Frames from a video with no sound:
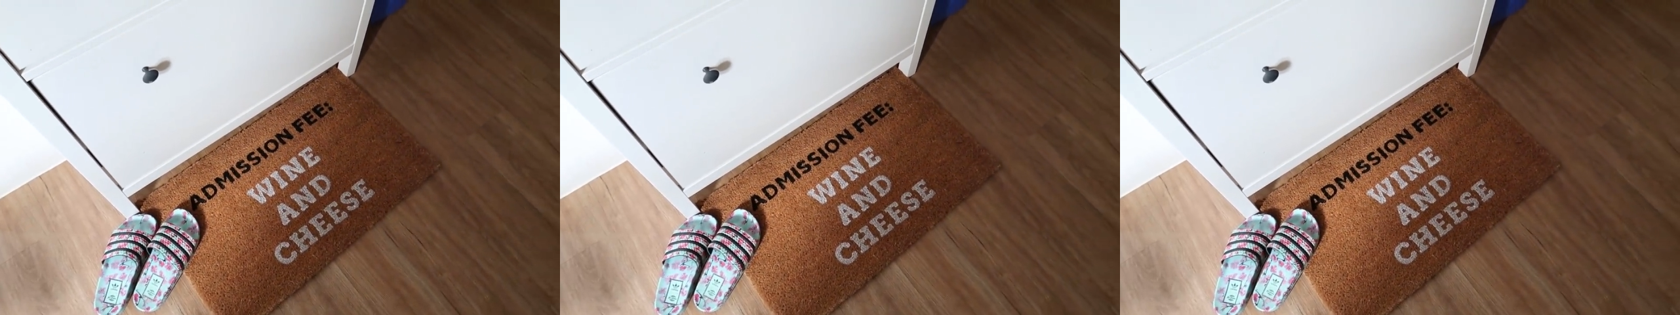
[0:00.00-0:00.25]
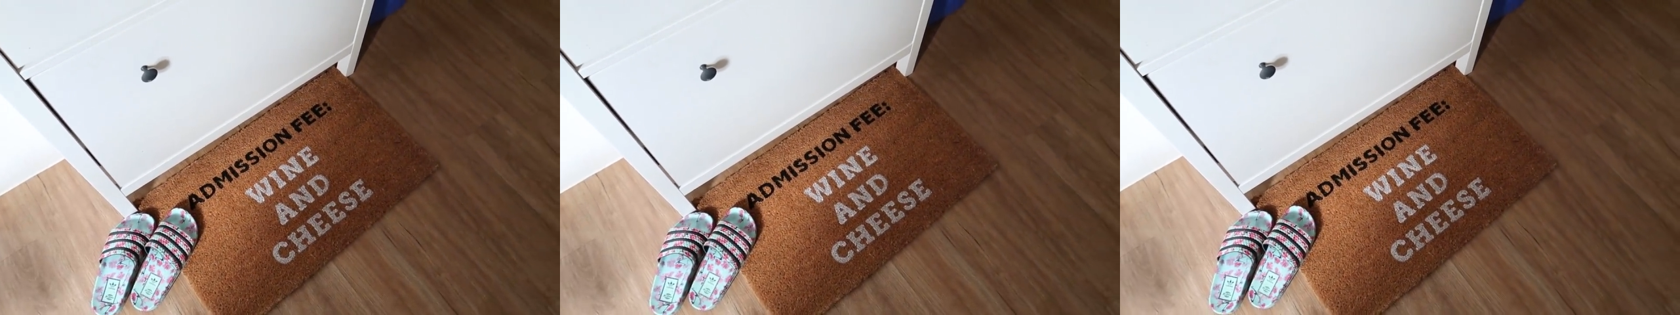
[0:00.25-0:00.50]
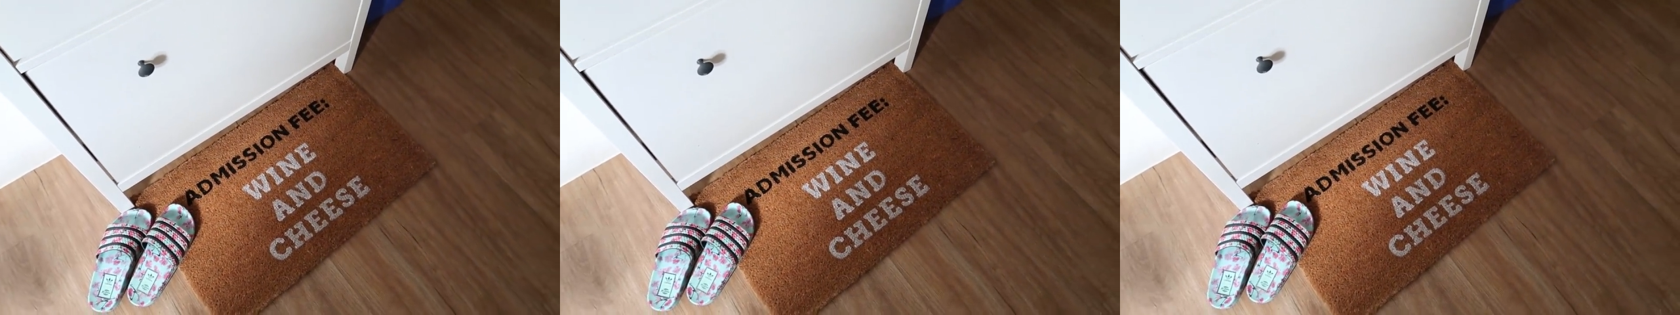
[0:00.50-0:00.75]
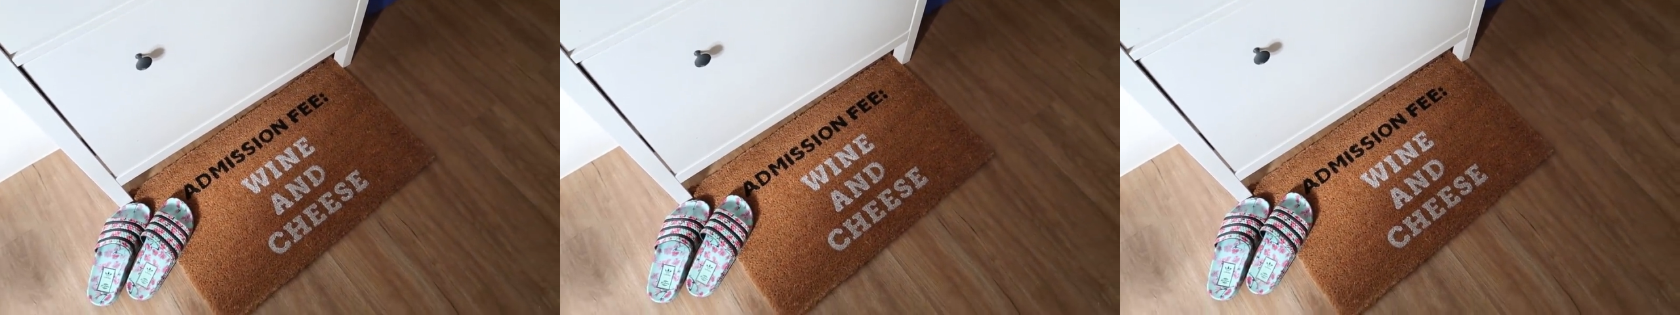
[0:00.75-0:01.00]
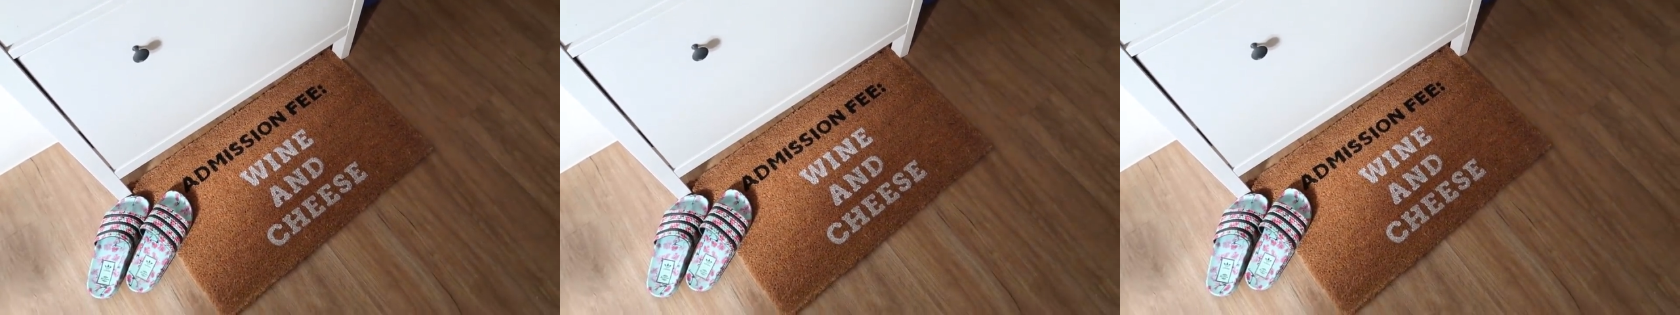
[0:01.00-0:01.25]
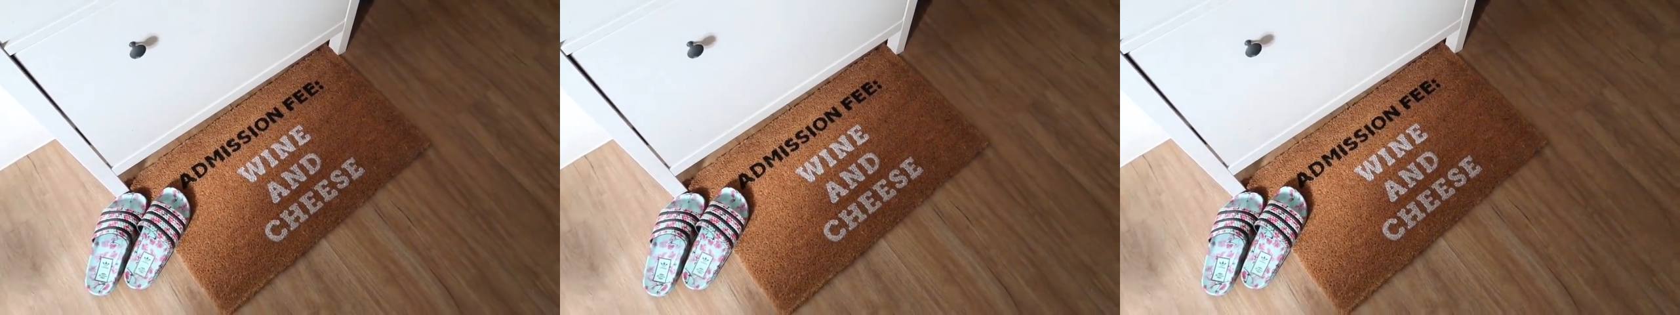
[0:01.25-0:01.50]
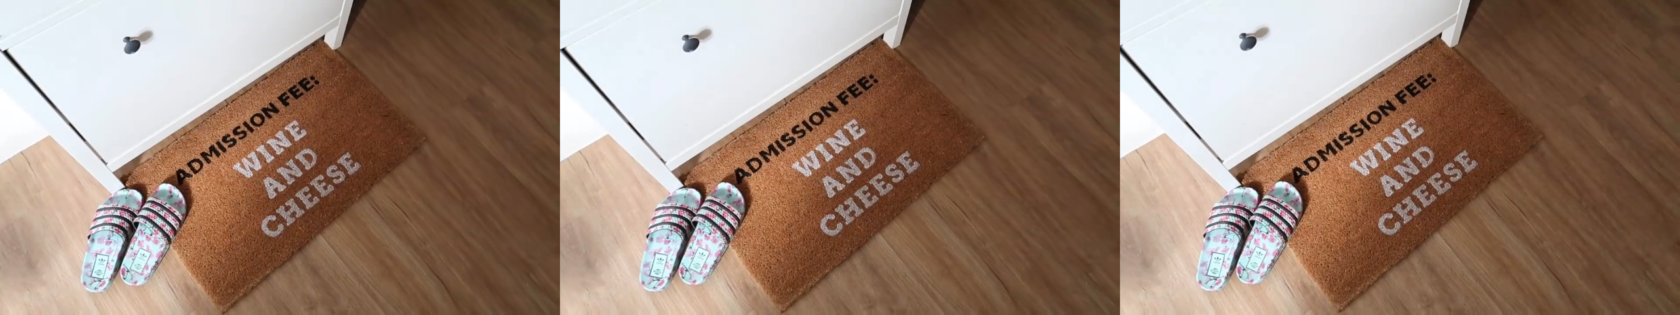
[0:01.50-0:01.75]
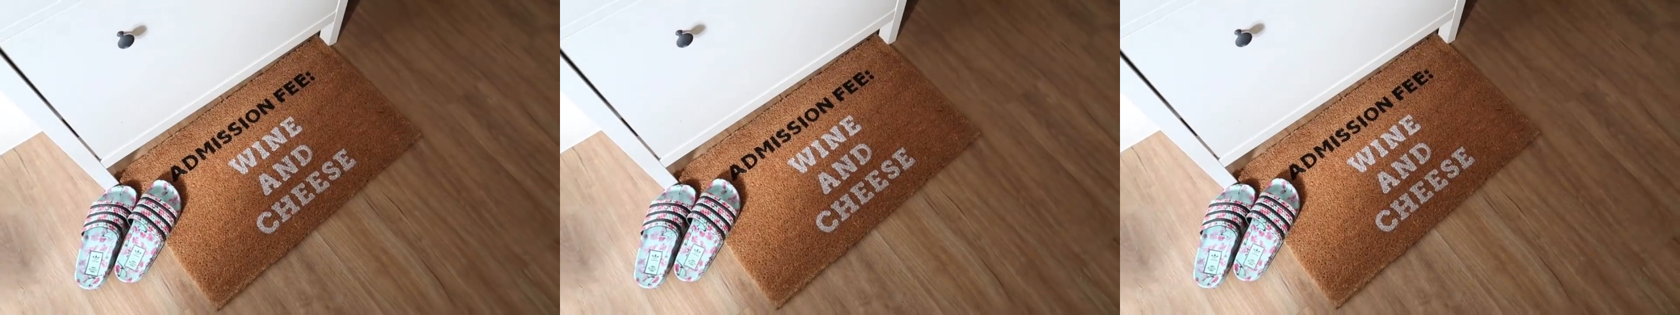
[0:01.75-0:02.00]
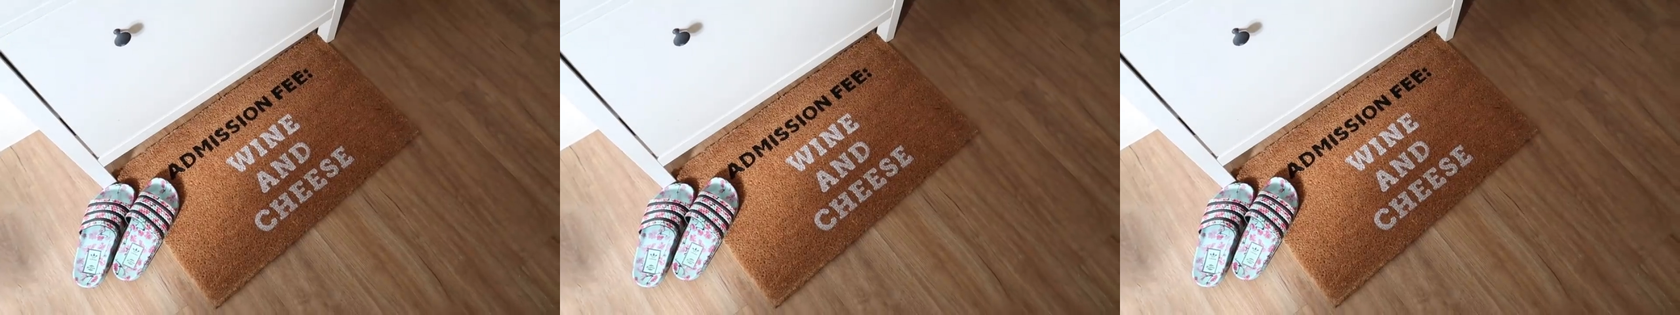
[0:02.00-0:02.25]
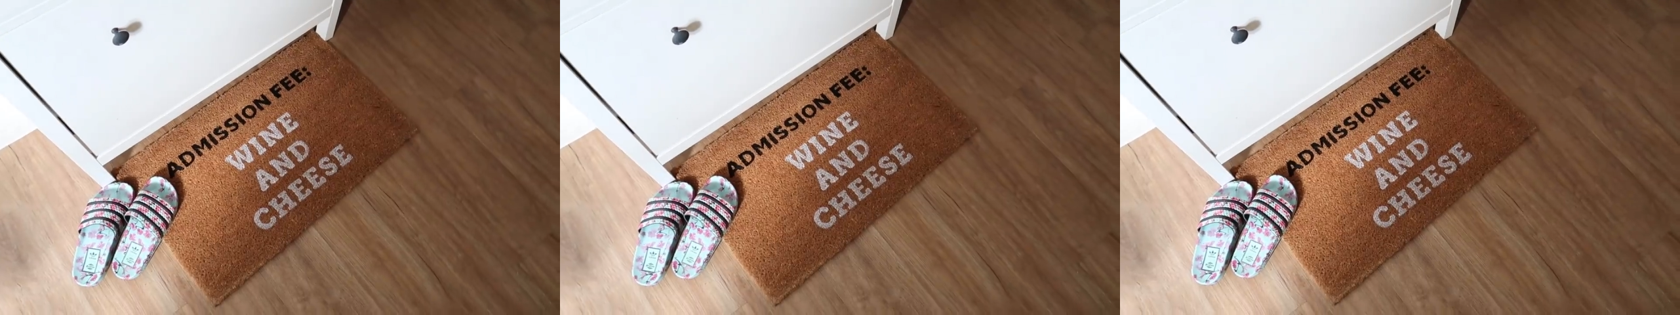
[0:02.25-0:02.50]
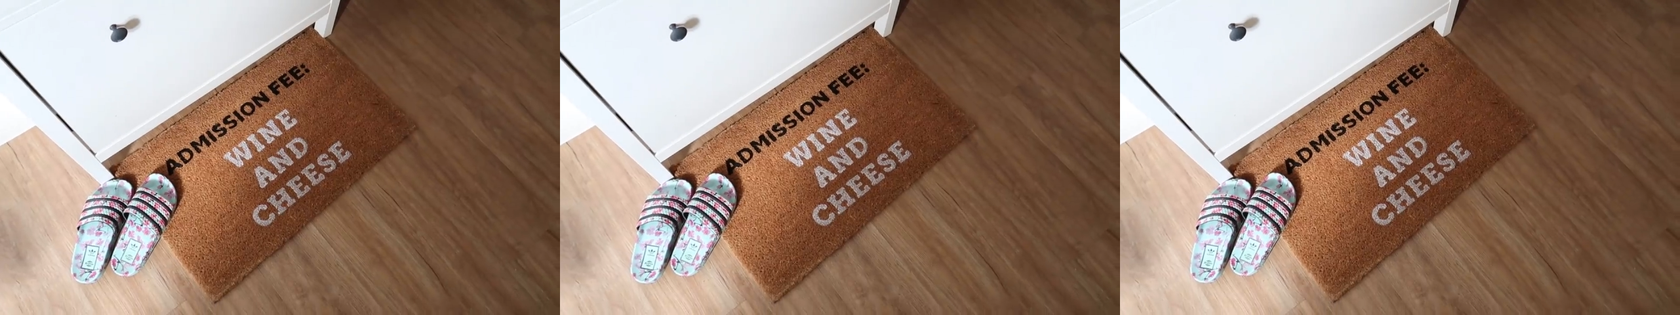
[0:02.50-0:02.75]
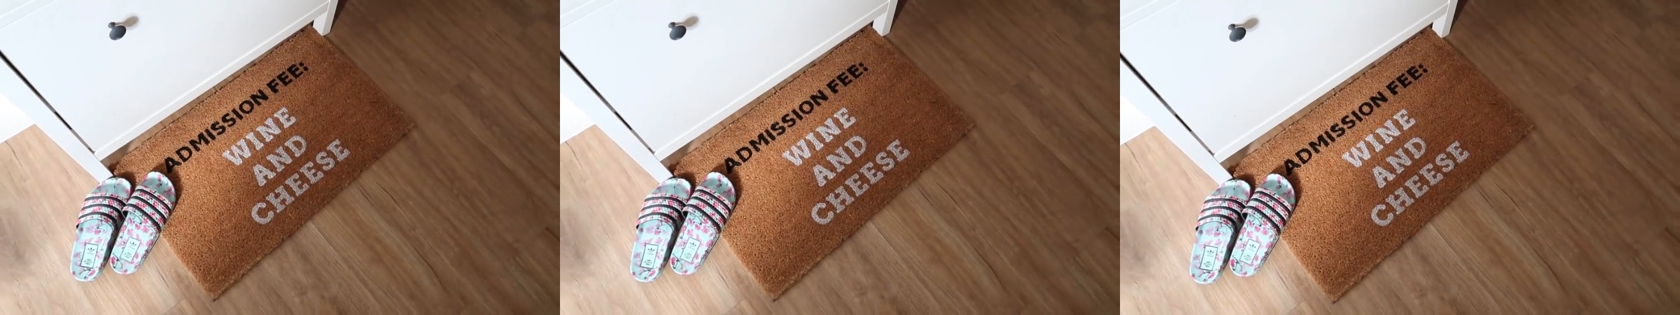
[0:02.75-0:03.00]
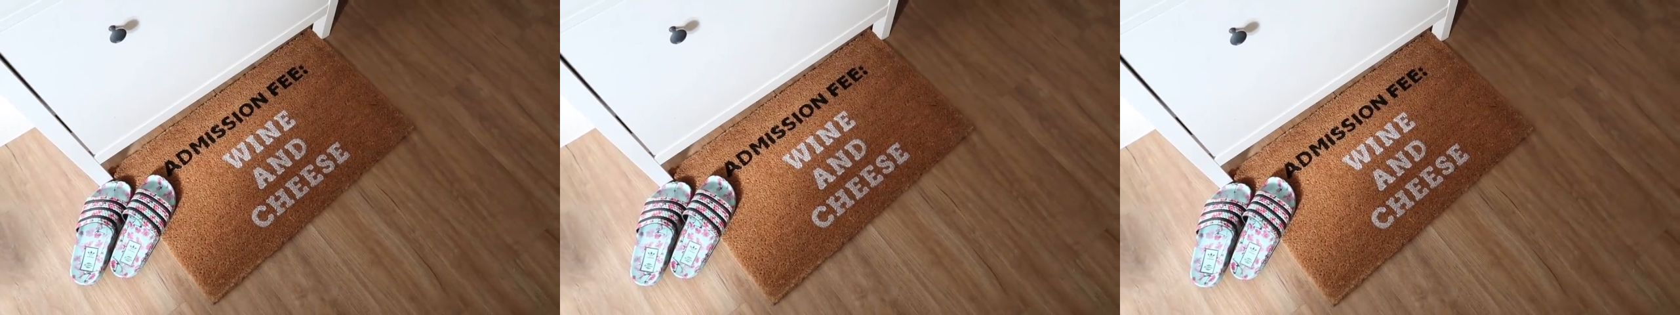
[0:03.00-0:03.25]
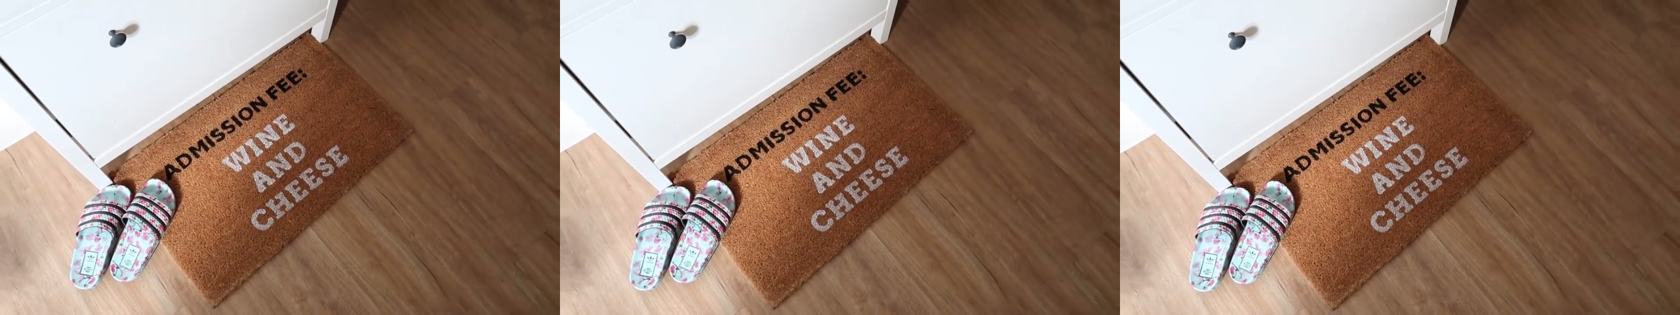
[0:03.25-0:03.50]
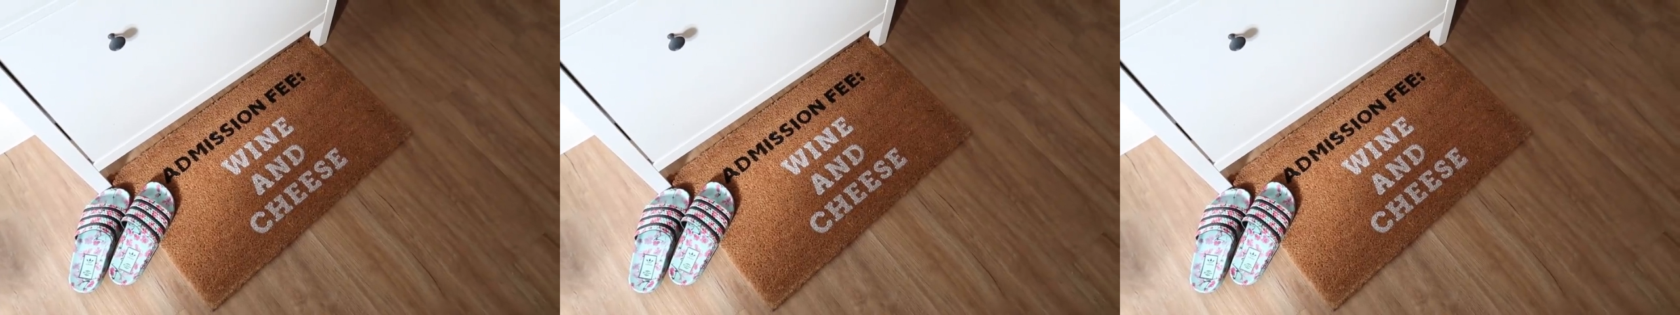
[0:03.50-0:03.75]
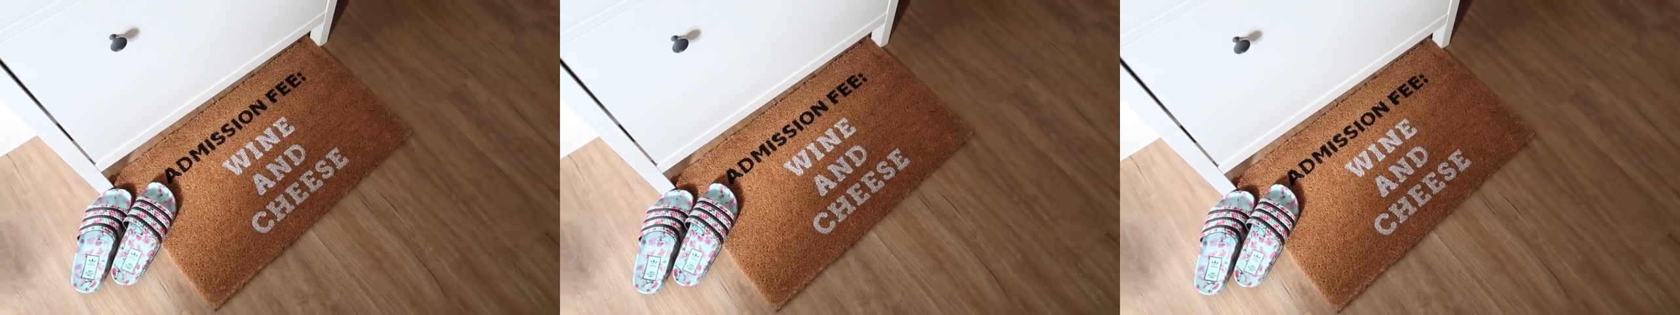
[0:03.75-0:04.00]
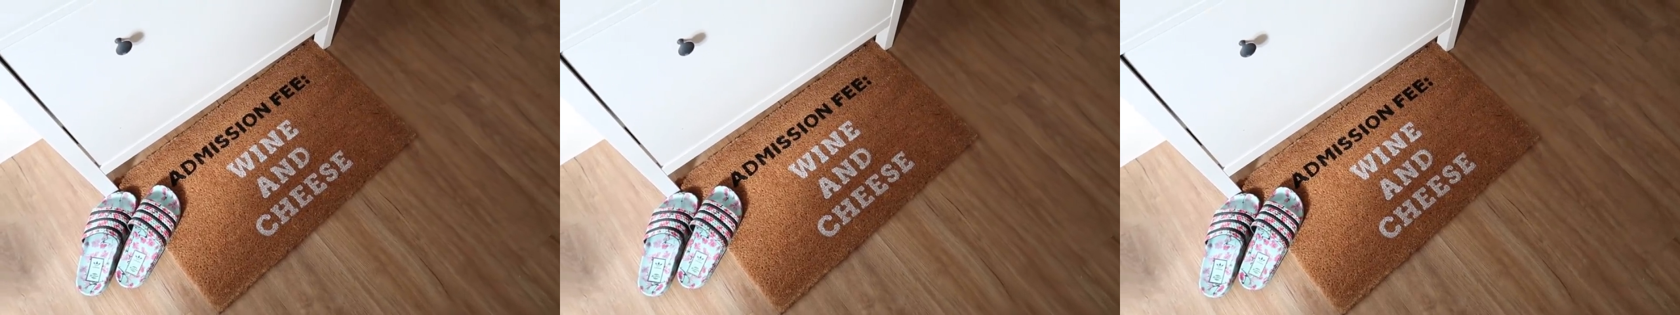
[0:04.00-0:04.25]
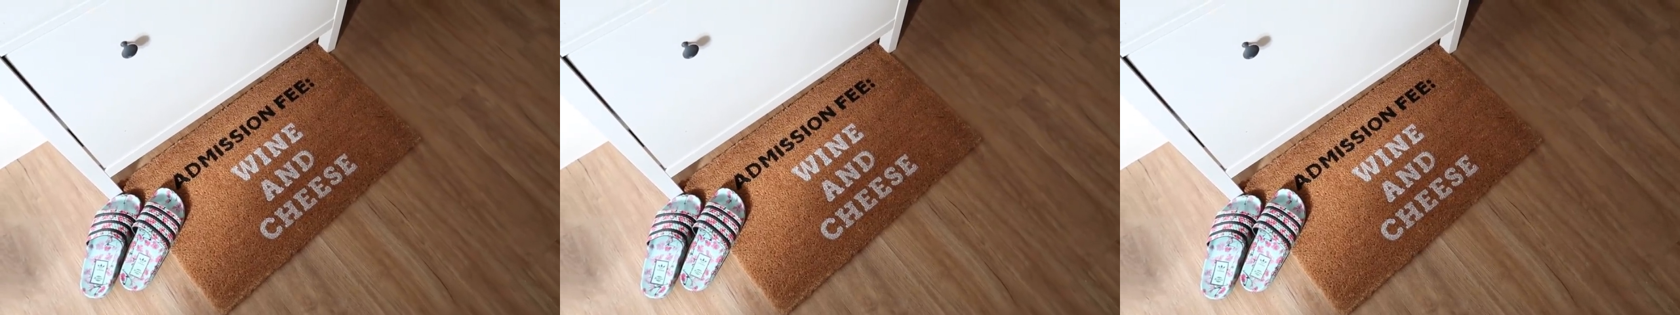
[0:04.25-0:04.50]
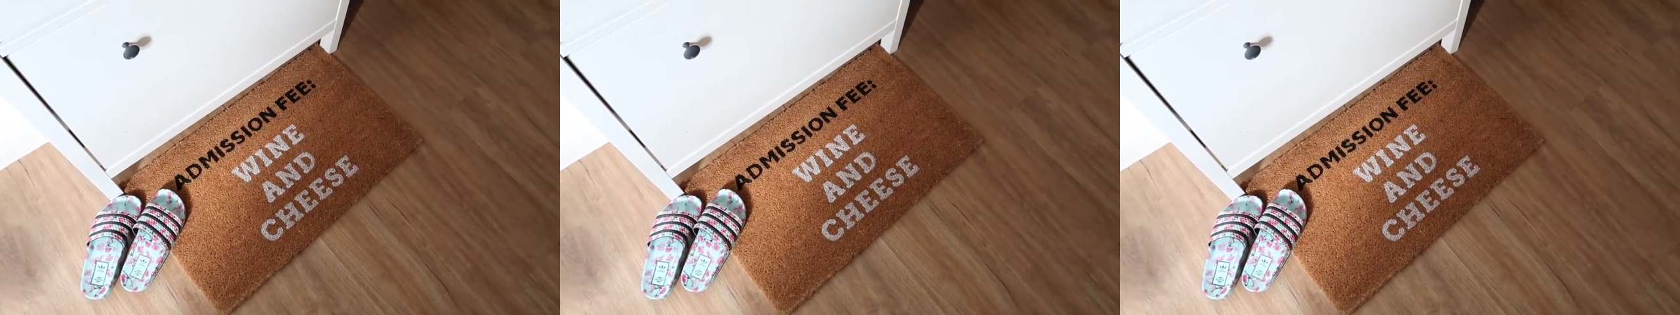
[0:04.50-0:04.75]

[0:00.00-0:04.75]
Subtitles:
(no speaker visible)